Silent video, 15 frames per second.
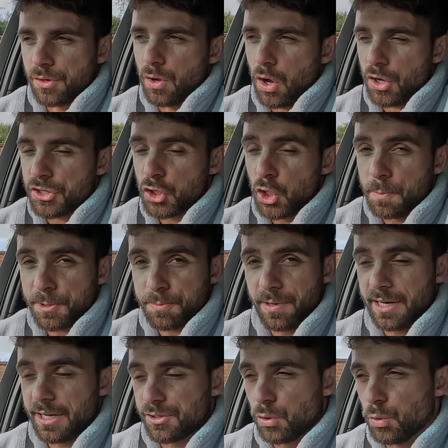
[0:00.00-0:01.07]
got a super
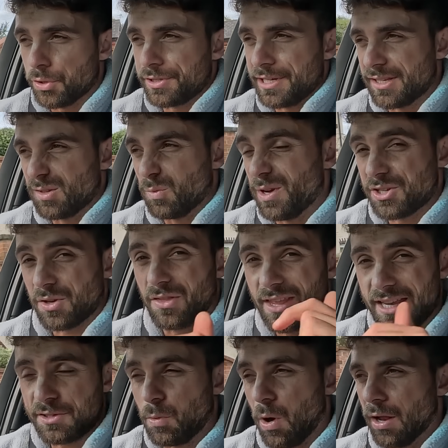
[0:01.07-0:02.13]
sprint exhaust system, which on
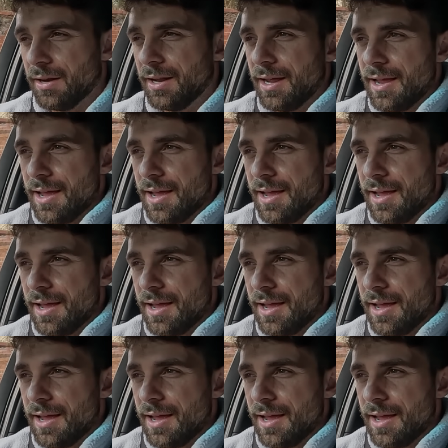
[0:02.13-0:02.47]
this one